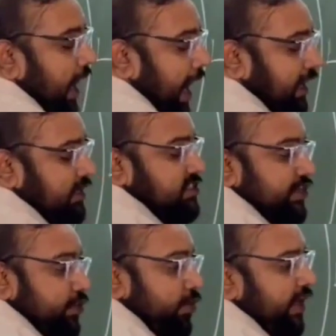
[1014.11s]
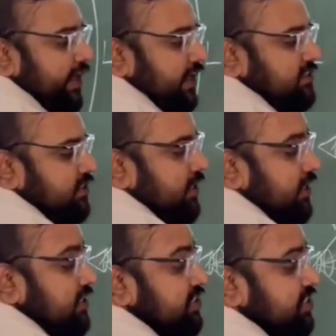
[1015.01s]
and its unit is
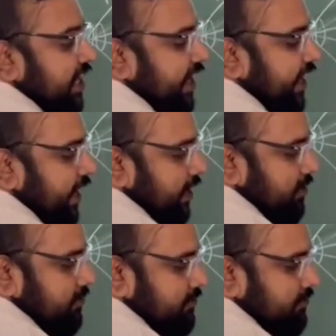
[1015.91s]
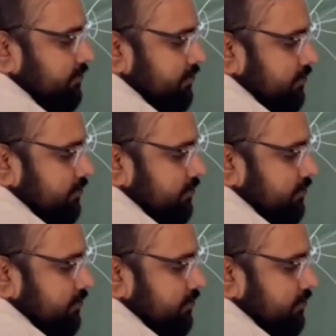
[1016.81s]
steradian.